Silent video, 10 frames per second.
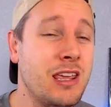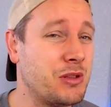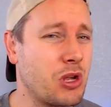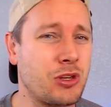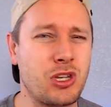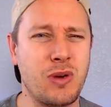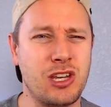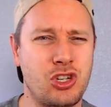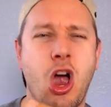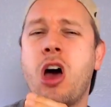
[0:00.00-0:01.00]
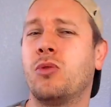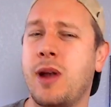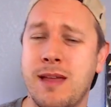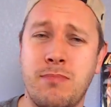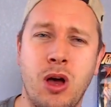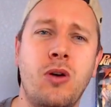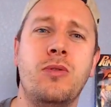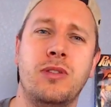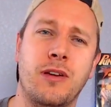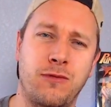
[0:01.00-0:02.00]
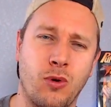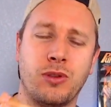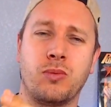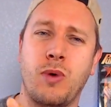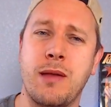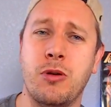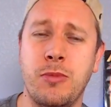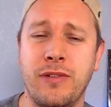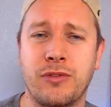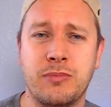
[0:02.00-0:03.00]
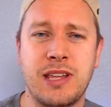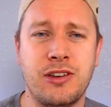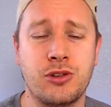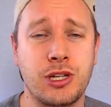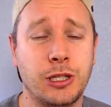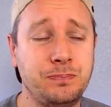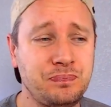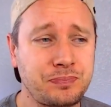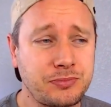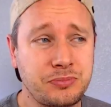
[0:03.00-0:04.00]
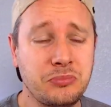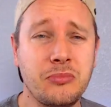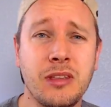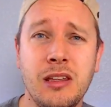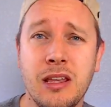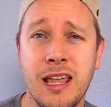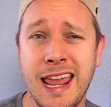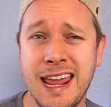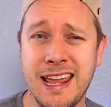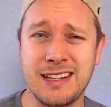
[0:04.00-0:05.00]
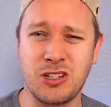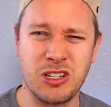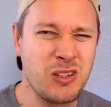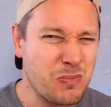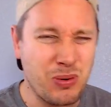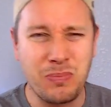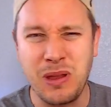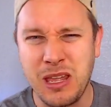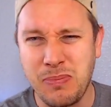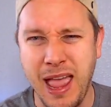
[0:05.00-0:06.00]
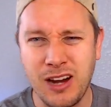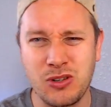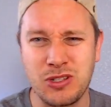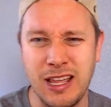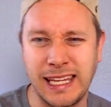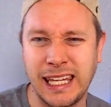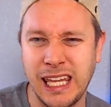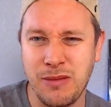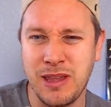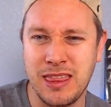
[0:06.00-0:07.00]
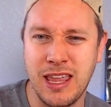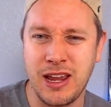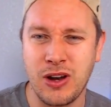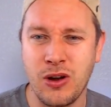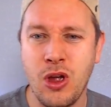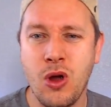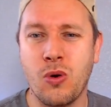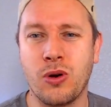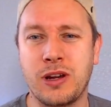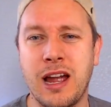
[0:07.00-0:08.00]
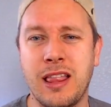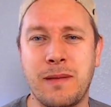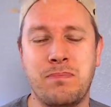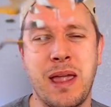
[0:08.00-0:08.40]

He's also in John Rambo, the fourth Rambo movie from ten years ago. And so you put actors like him in there, or a guy like